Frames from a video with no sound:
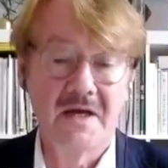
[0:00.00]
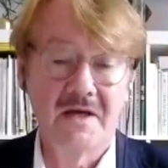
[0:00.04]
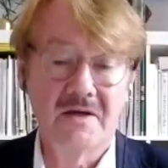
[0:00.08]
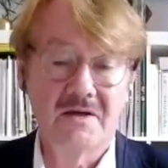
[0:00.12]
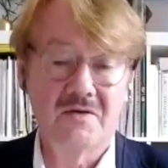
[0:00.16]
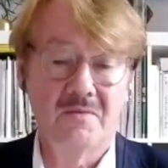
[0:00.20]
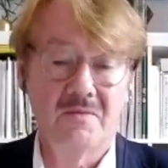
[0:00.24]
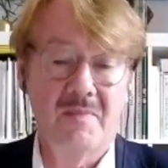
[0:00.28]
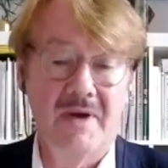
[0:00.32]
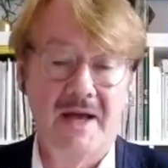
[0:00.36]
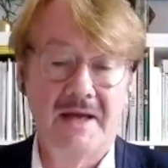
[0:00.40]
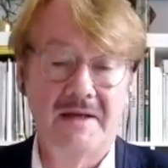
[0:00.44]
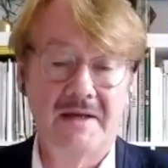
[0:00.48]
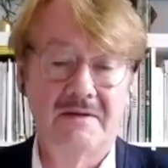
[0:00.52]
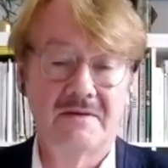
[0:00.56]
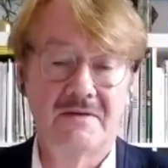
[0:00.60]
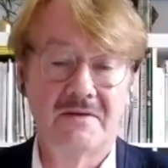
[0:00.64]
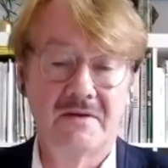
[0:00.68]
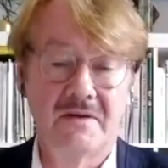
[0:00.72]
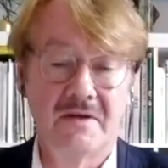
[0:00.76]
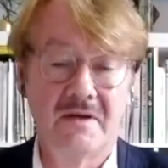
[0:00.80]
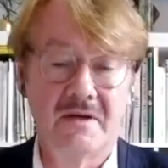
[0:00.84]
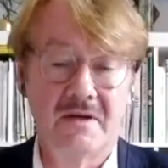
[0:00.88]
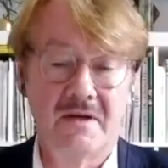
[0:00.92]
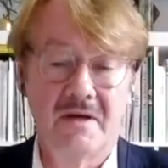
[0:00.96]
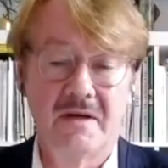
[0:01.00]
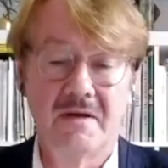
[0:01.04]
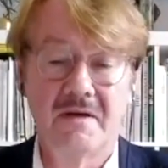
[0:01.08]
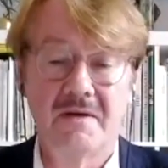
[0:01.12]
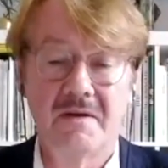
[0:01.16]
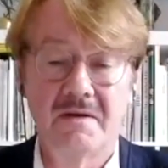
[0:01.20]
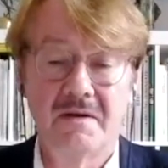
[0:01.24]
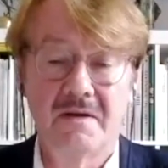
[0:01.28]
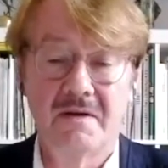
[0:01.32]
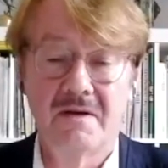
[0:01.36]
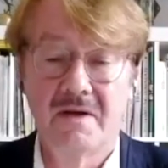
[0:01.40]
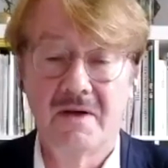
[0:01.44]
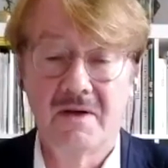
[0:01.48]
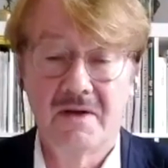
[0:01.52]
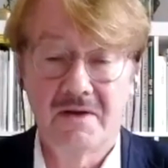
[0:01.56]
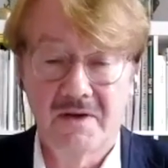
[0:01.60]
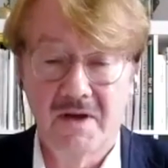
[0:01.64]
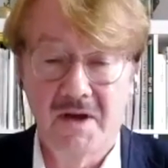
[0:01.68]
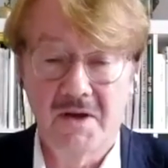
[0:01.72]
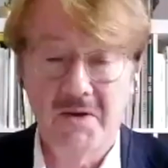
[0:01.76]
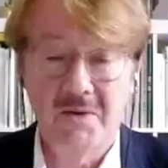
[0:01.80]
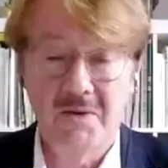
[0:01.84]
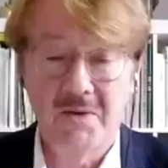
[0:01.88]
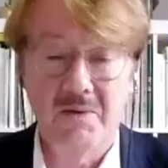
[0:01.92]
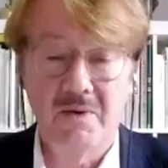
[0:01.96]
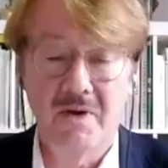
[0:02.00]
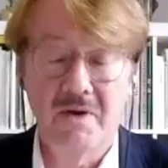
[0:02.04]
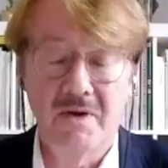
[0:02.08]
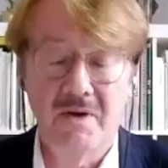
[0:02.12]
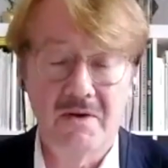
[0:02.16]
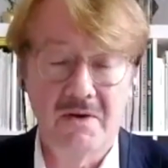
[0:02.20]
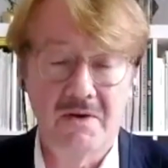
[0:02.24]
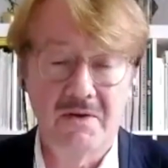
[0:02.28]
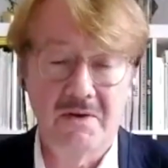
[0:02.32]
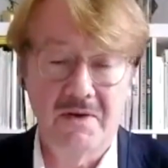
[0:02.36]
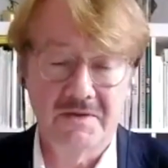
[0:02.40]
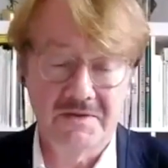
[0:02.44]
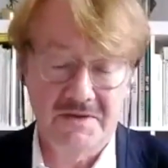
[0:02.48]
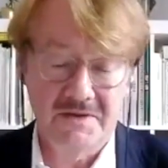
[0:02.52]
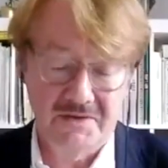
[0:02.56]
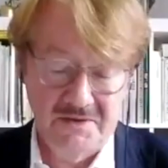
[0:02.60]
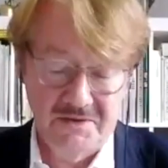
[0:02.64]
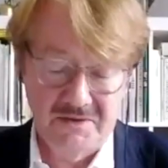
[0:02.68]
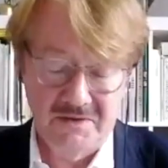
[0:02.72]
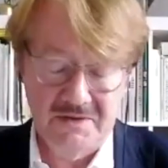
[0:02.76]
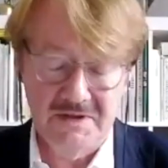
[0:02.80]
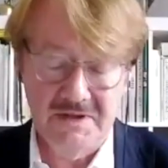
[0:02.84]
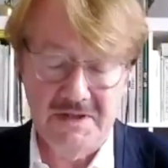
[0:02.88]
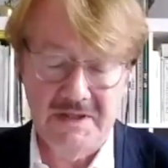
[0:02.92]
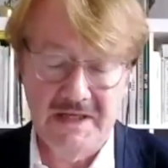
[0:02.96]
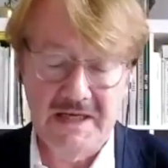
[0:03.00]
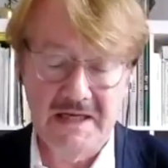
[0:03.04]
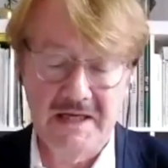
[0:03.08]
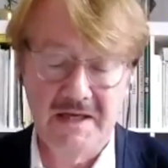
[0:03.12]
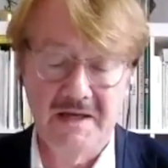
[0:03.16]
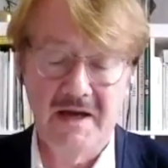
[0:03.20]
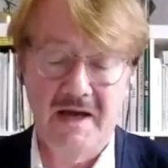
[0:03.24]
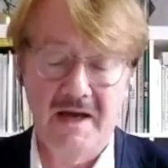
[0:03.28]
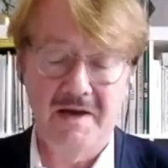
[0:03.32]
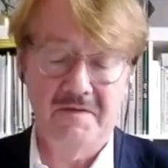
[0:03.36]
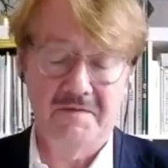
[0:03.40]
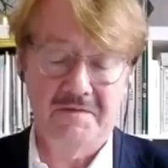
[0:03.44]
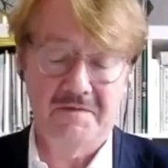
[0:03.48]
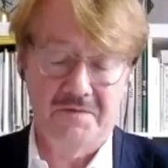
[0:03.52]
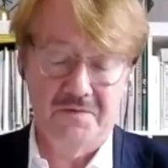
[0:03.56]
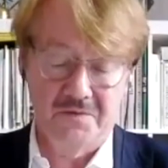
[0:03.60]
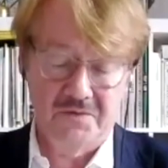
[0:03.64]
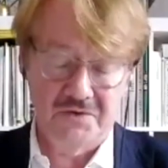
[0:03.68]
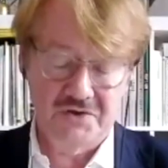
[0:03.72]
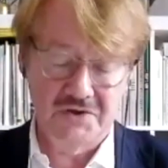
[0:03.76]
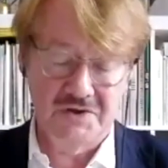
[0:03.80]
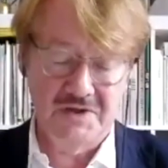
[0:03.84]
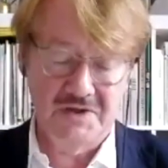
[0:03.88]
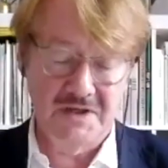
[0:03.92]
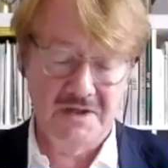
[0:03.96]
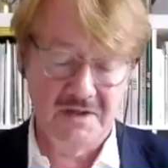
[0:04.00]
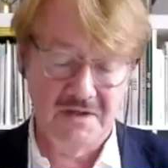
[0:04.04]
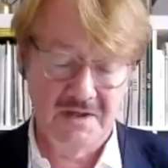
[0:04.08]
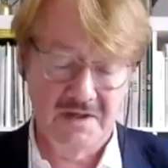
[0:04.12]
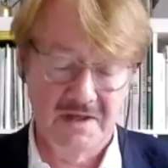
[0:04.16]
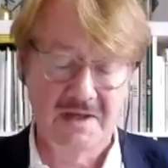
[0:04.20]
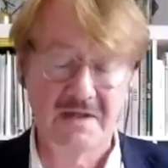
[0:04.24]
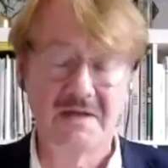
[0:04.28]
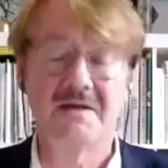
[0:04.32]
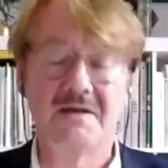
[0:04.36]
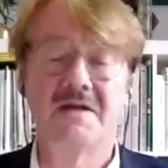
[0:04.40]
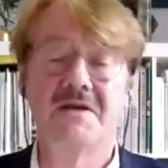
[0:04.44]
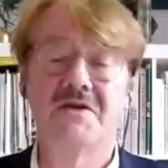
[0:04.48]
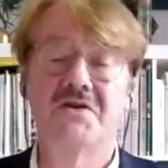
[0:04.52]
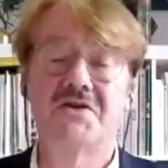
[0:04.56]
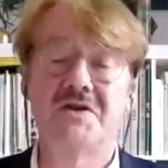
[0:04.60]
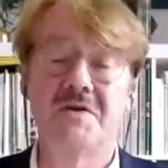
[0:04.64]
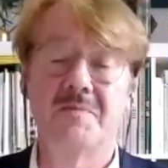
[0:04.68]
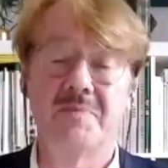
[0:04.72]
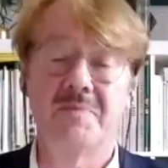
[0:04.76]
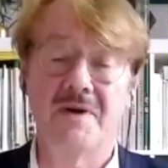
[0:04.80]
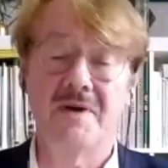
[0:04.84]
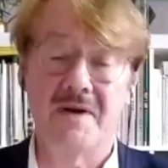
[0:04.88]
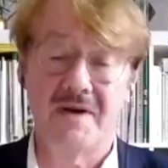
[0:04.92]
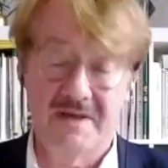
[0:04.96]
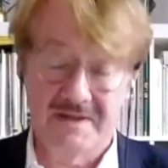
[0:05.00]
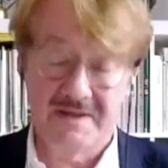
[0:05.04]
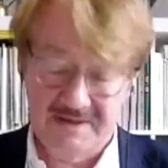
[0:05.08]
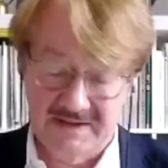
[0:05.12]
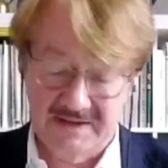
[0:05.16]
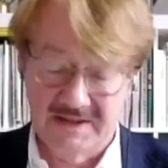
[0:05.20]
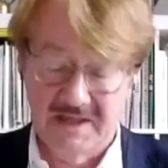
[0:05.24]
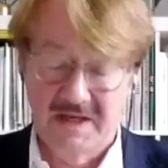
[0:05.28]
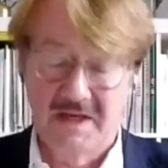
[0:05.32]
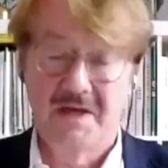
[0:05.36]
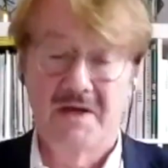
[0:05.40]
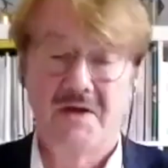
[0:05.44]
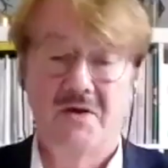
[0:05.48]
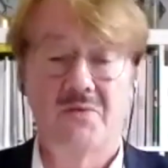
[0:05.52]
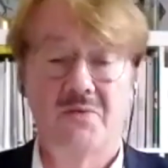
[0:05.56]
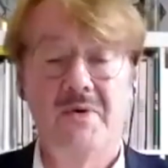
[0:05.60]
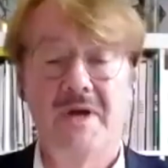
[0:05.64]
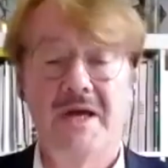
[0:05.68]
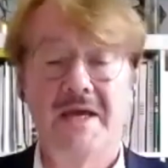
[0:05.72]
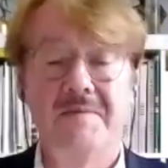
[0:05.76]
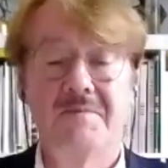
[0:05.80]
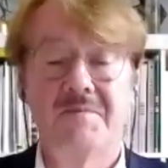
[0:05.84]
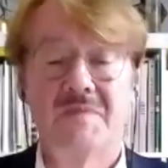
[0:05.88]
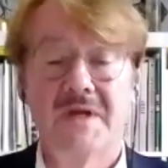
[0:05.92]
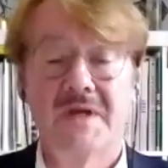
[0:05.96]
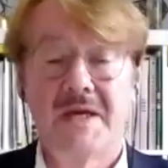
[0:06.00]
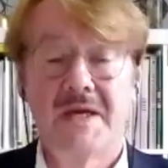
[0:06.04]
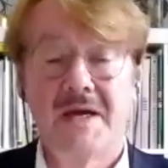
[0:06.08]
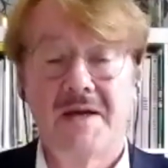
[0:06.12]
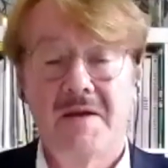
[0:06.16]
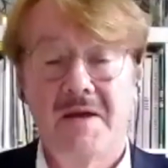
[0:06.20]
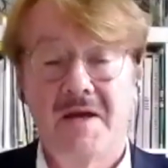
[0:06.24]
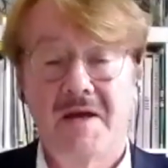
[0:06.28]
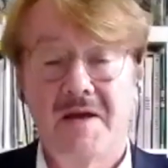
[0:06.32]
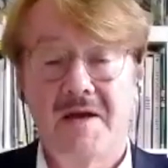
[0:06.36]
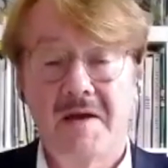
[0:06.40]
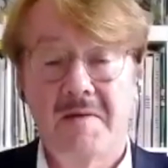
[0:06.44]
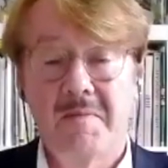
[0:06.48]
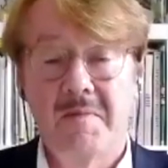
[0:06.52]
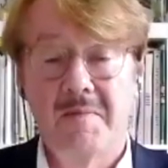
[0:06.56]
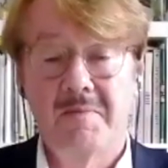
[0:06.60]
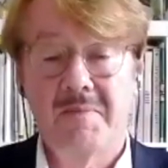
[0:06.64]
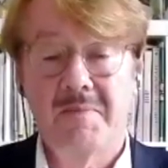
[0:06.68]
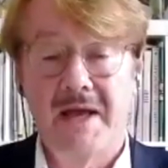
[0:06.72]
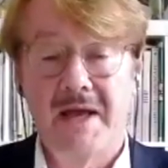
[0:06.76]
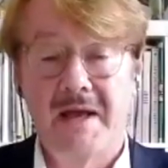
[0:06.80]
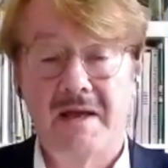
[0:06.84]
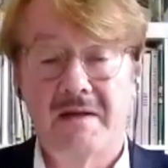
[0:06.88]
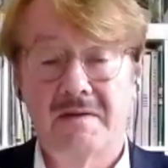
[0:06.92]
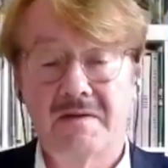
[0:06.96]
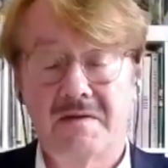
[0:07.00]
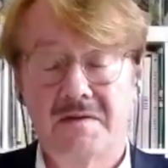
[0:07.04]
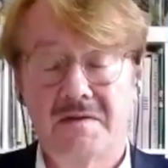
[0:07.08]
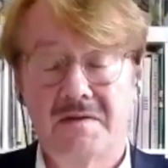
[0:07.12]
You might know her, certainly, unfortunately, she passed away, but